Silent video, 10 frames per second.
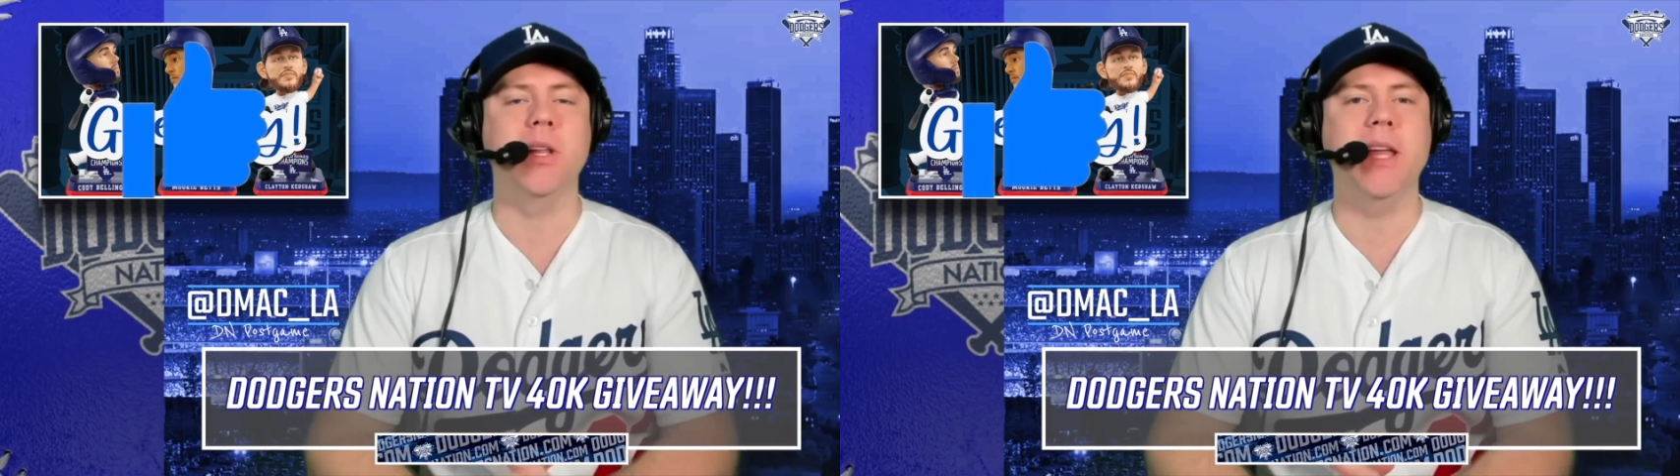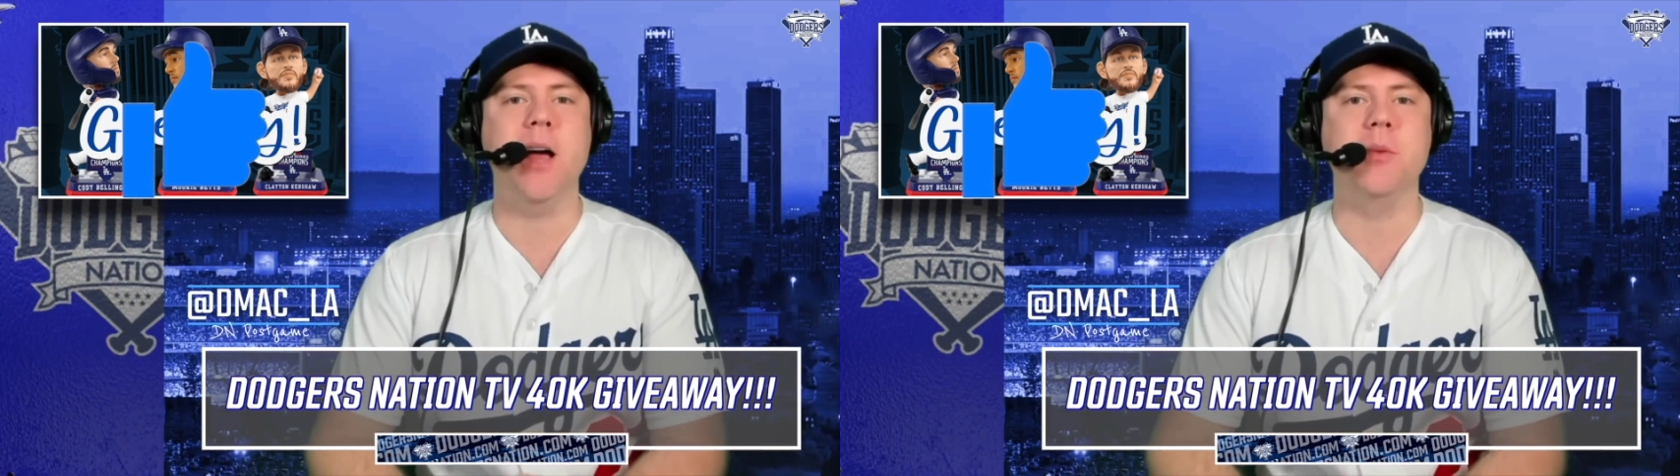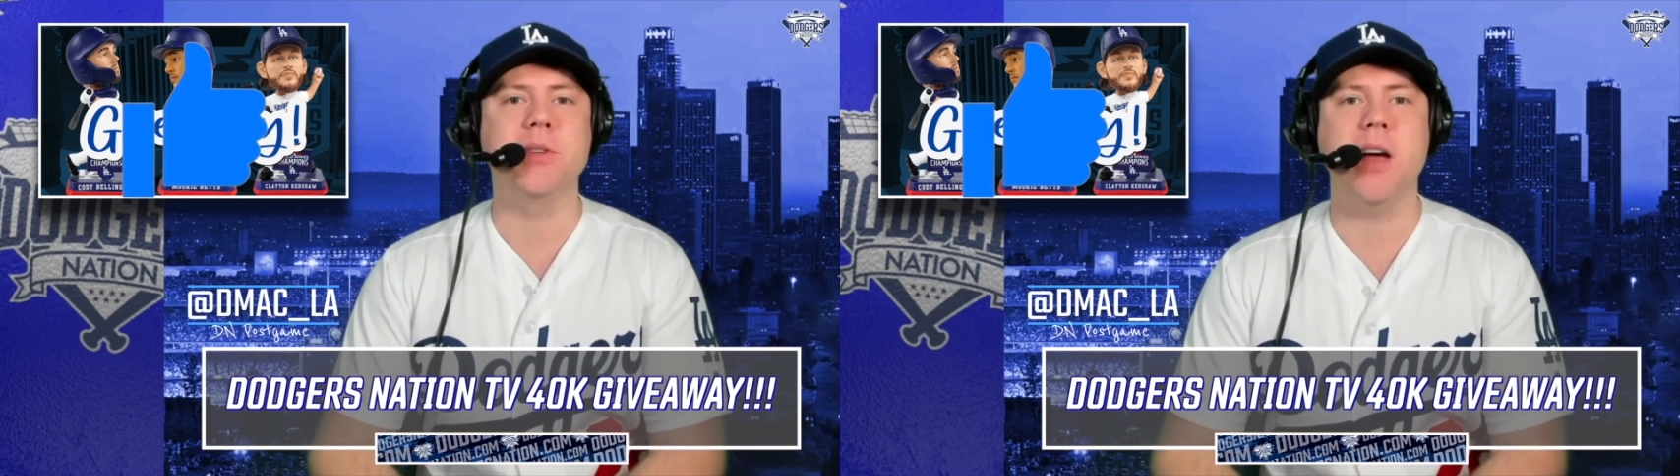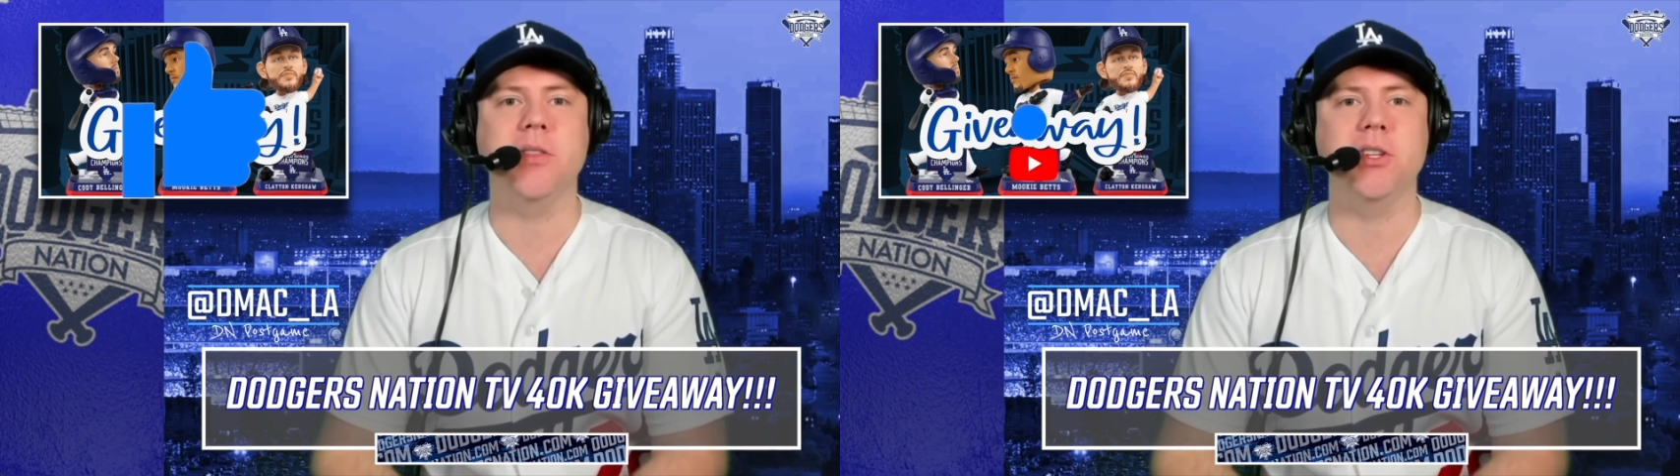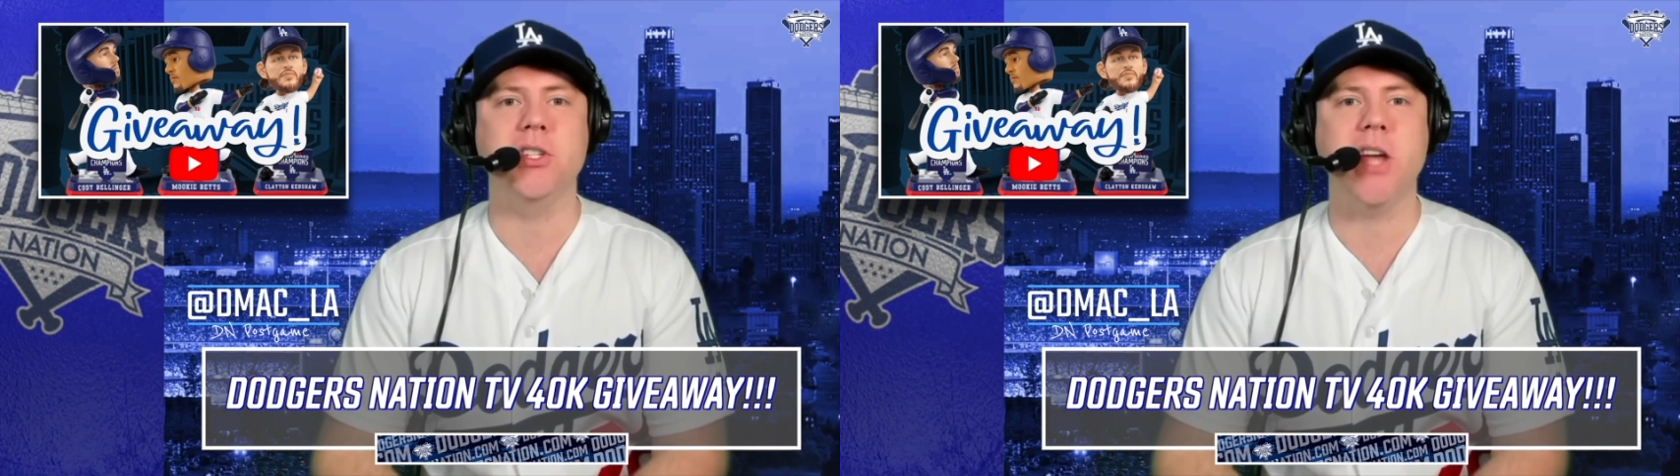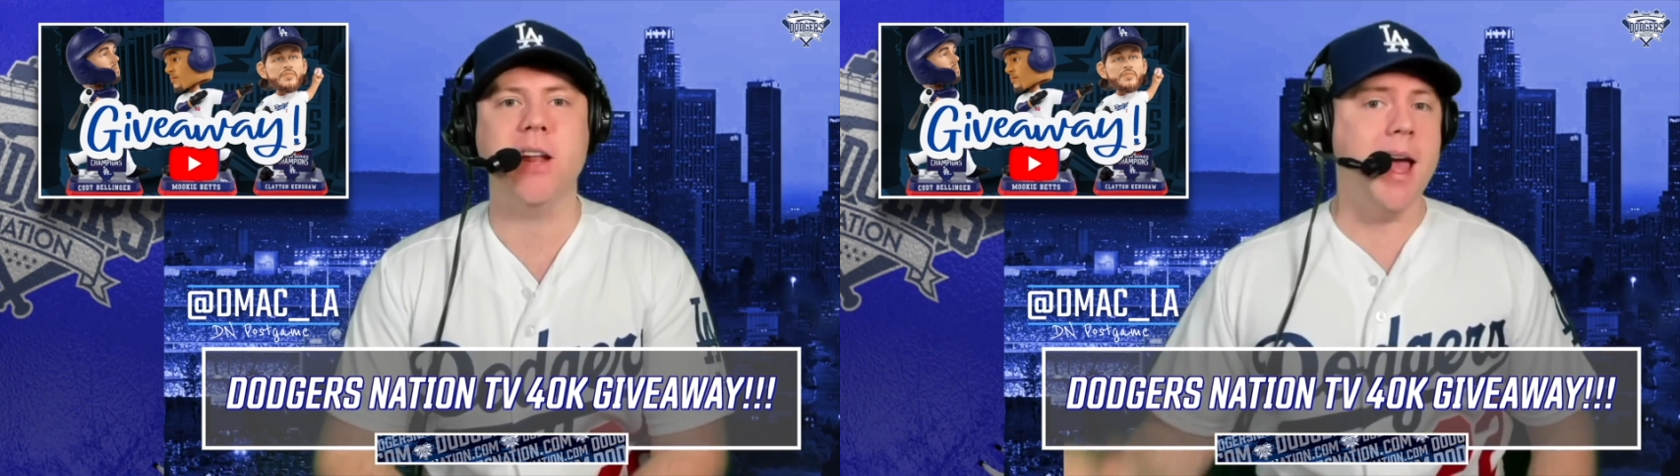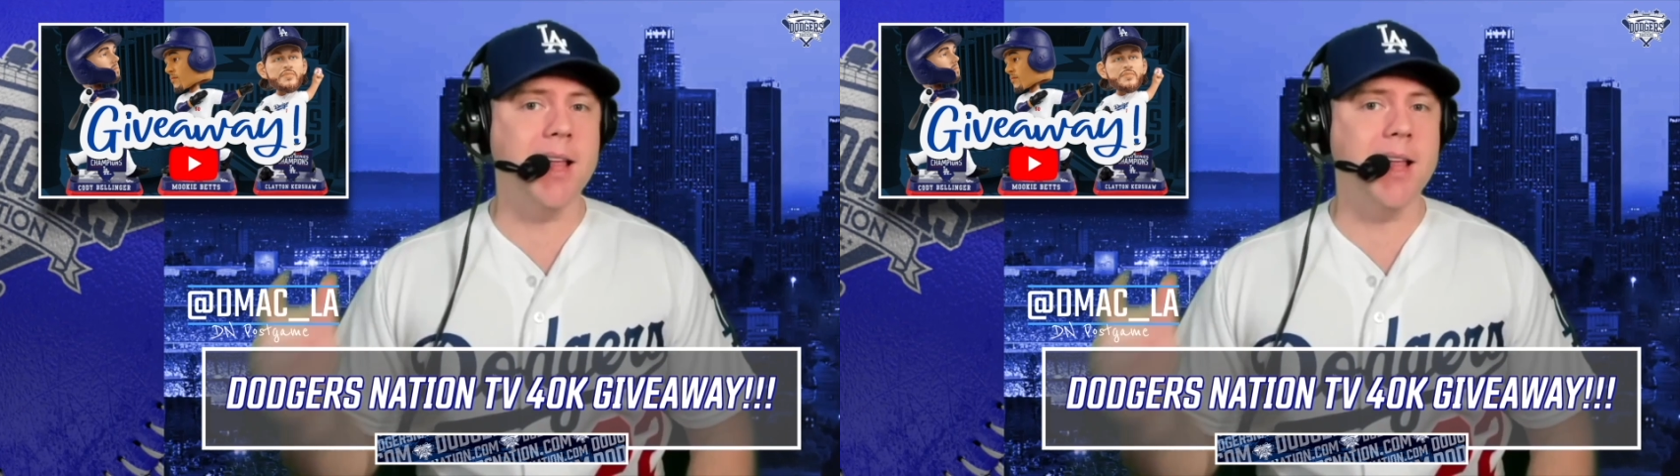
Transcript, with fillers: Really helps out the channel.